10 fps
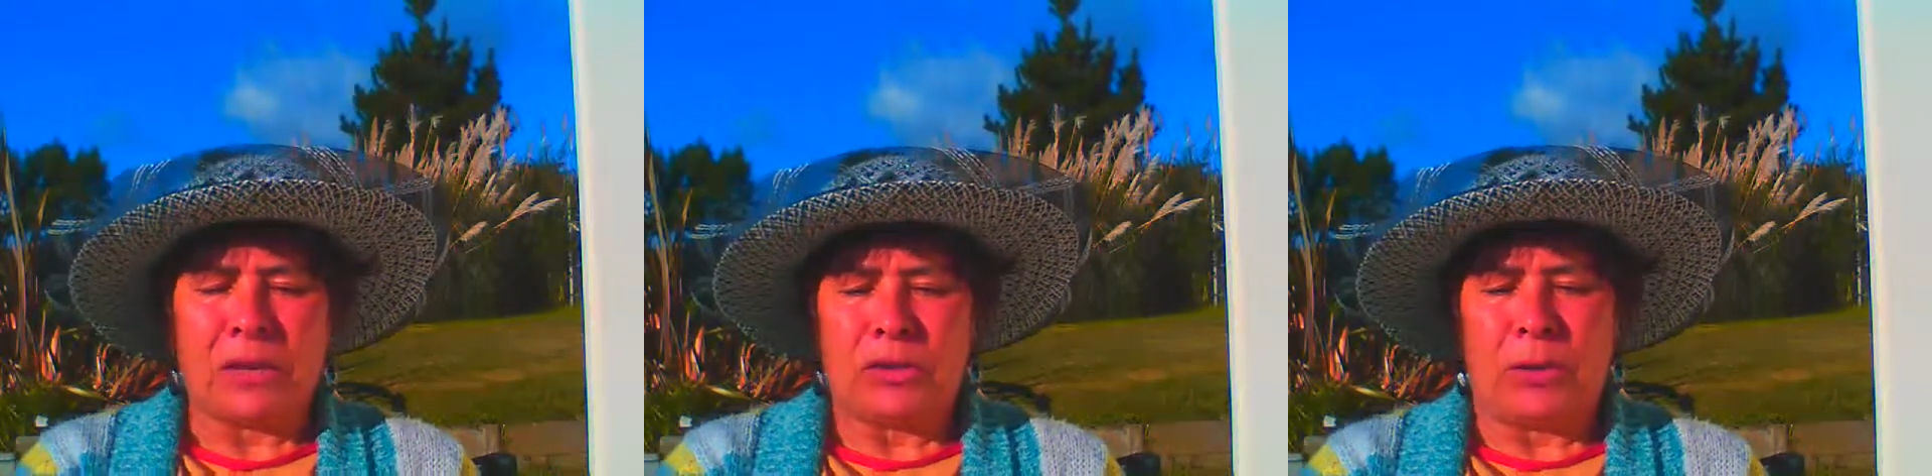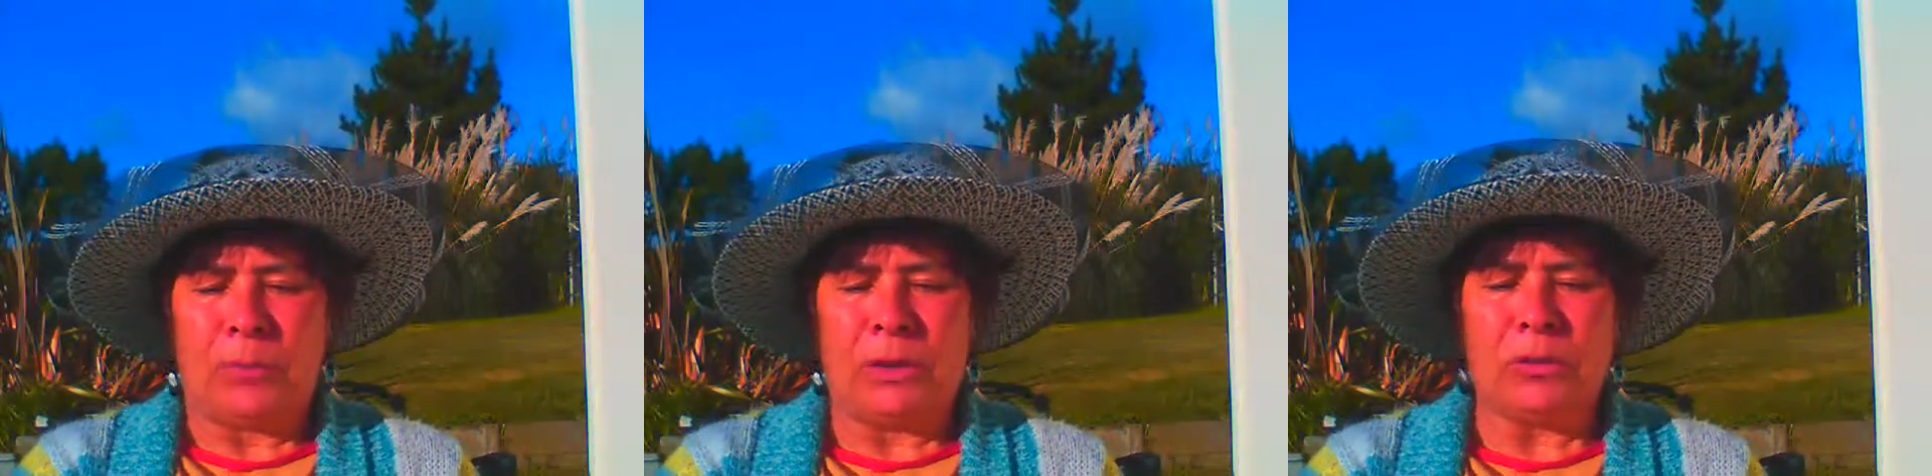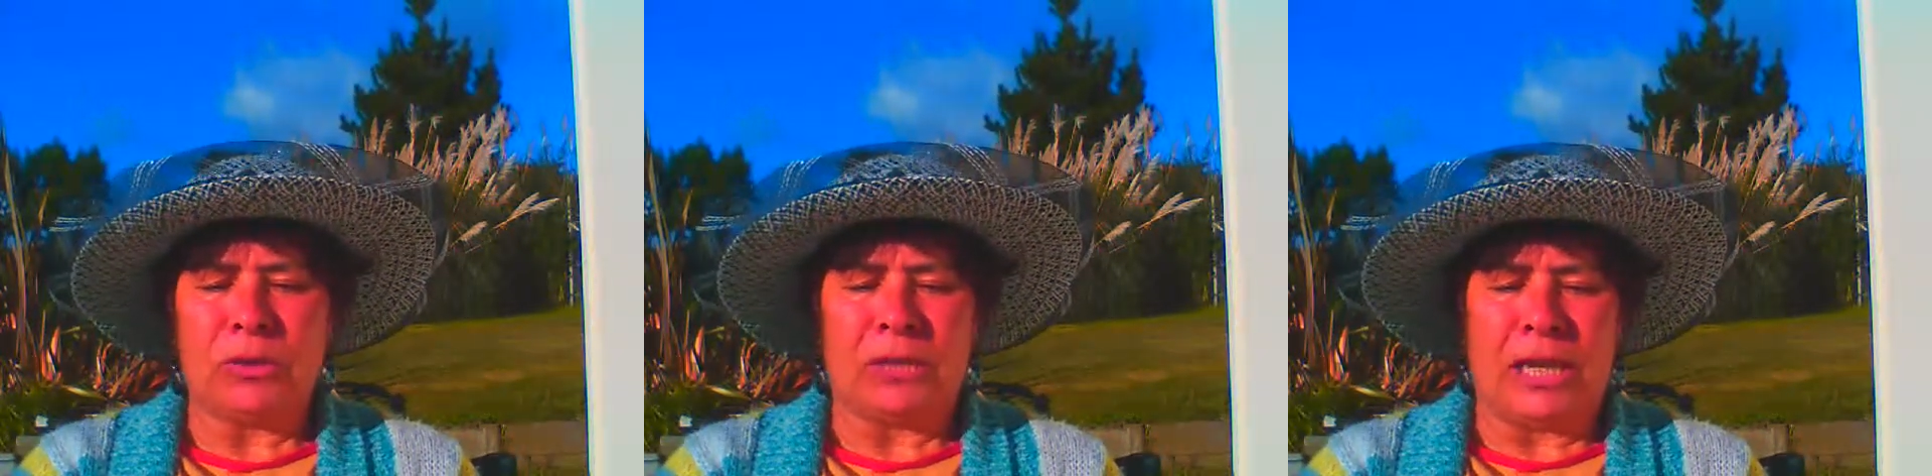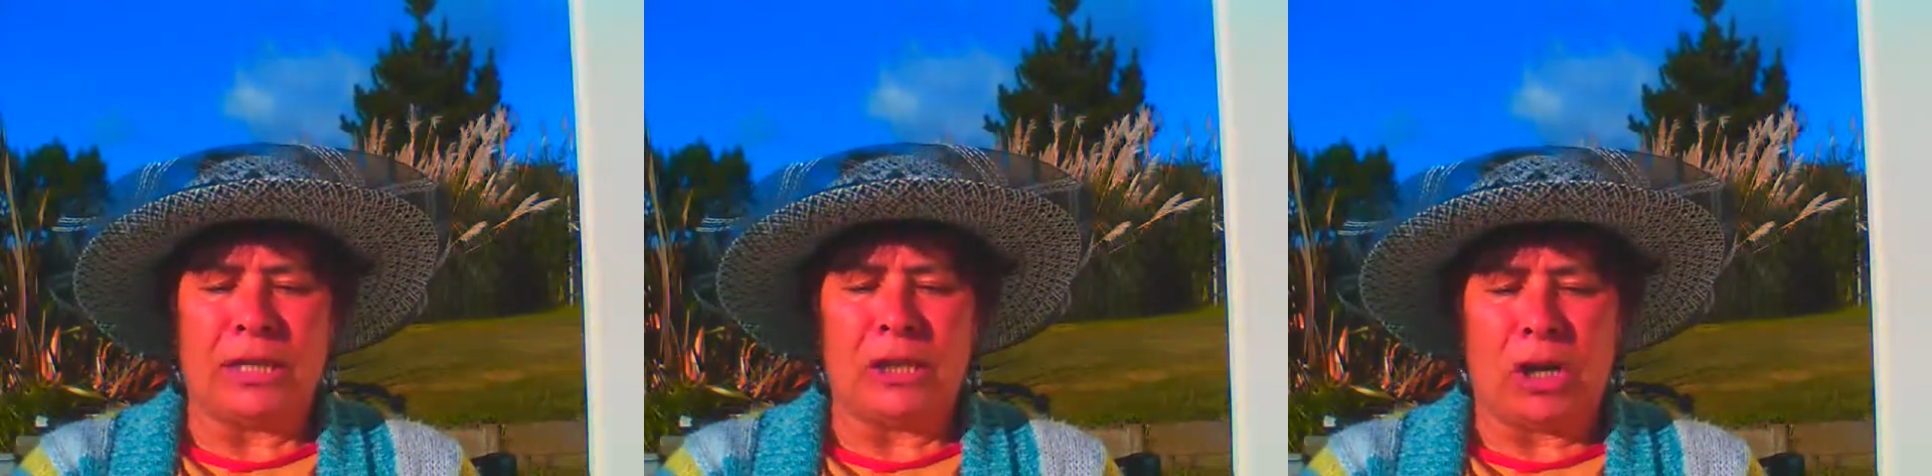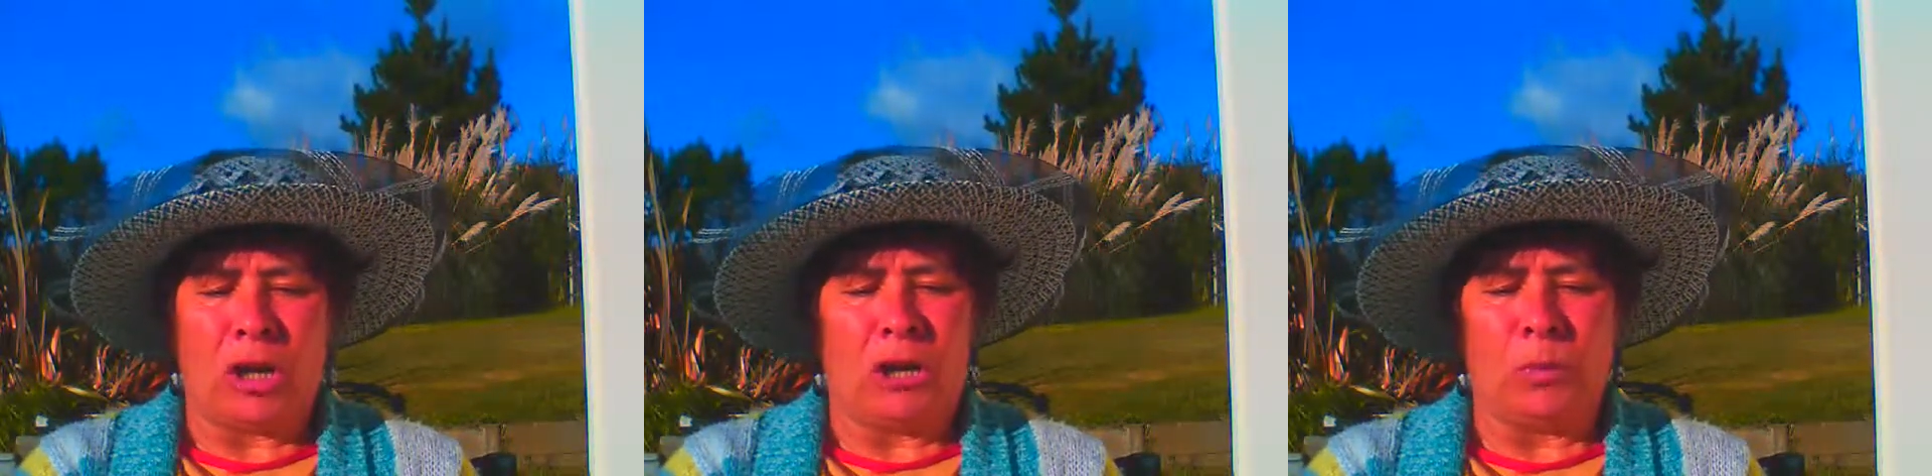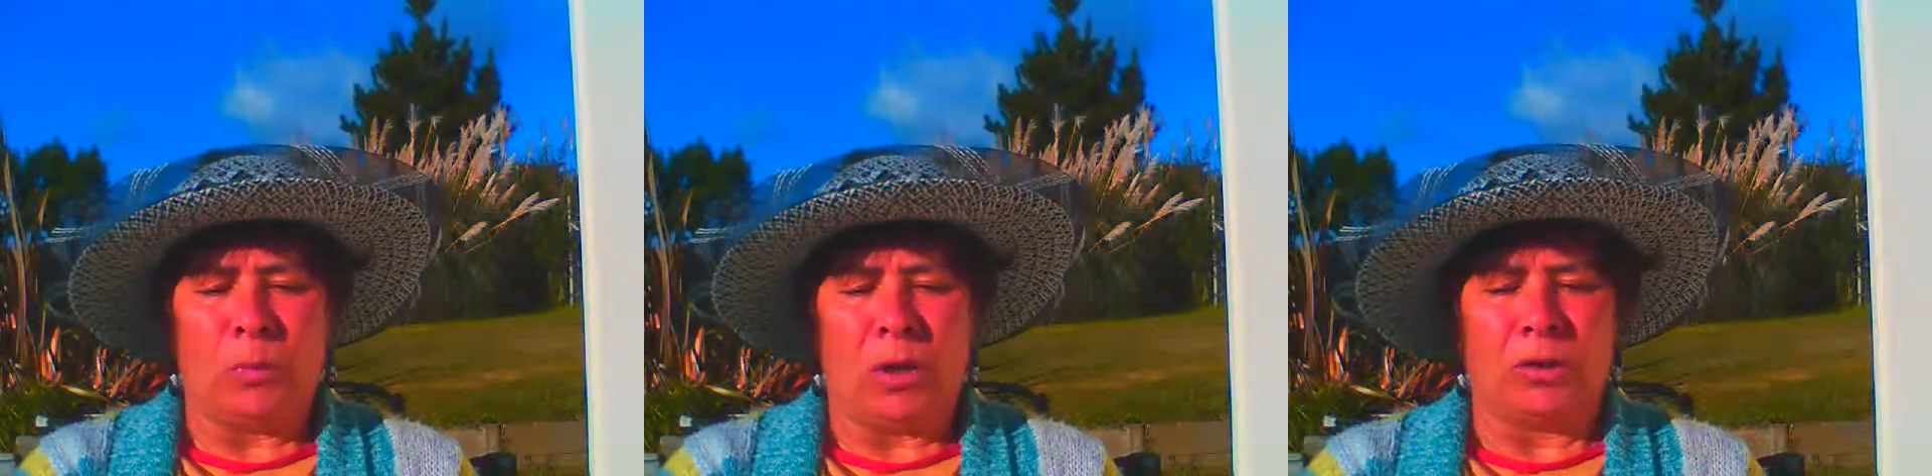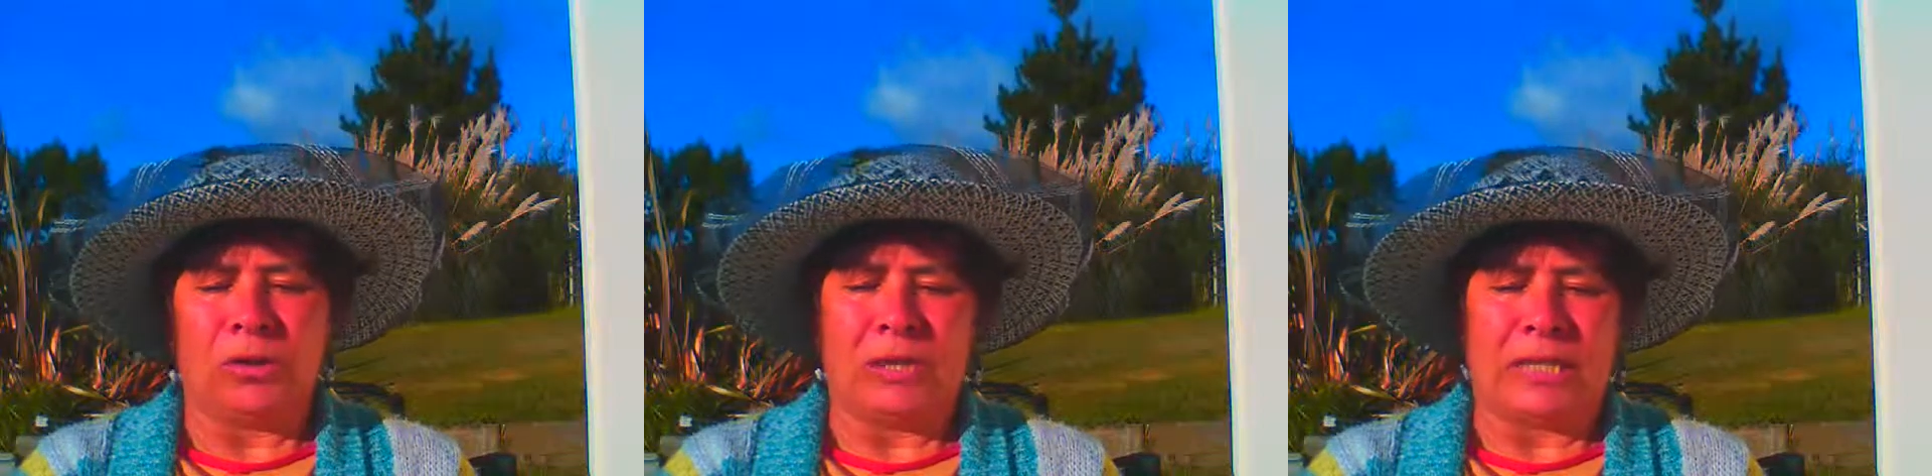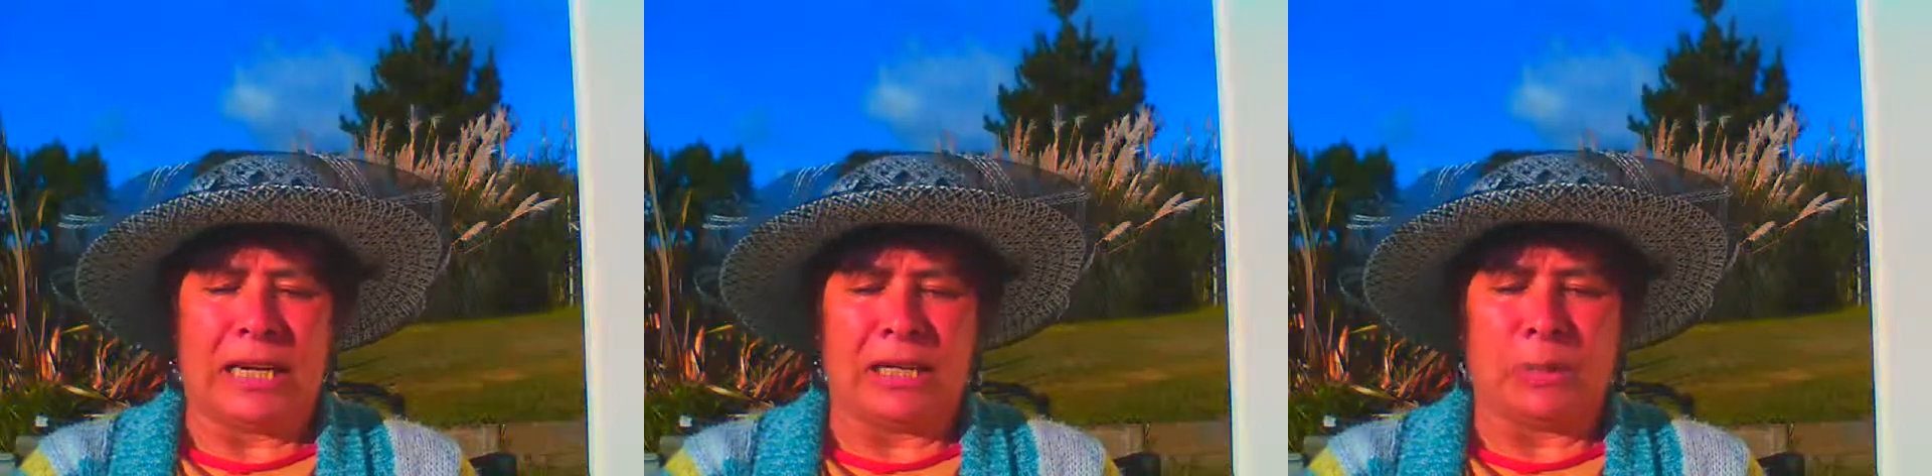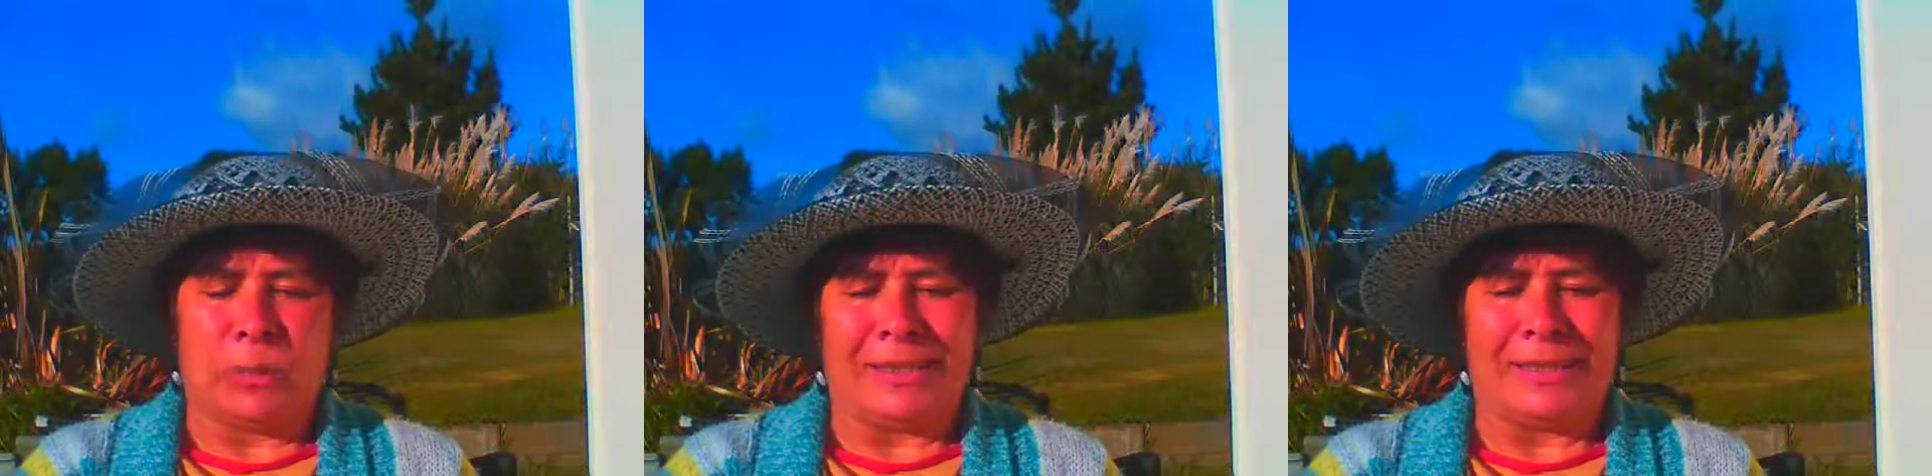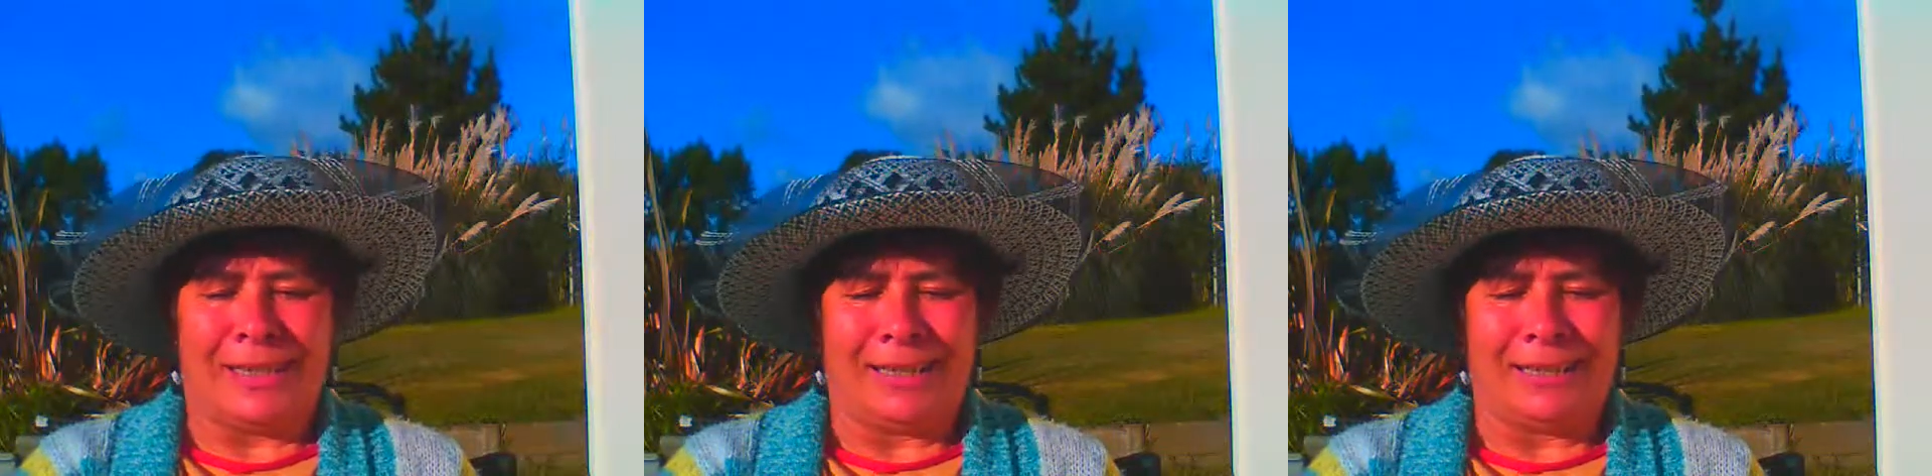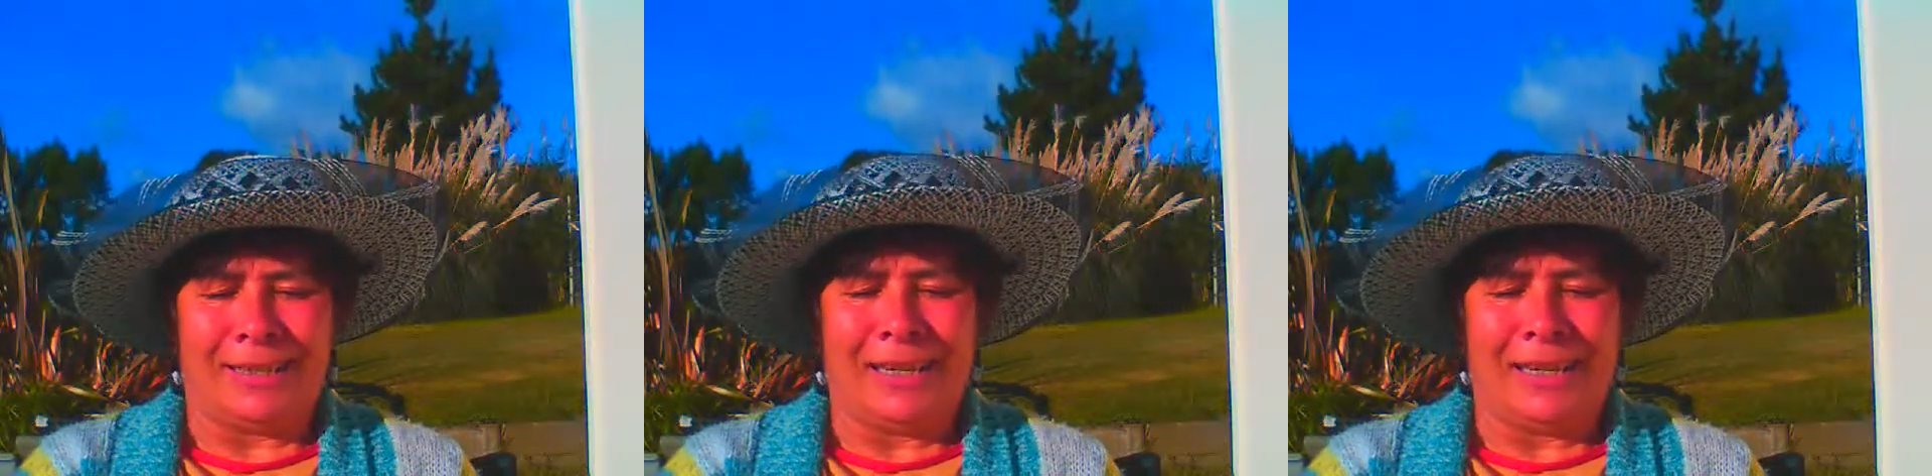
So Meddle stayed at home whilst his aunt went out.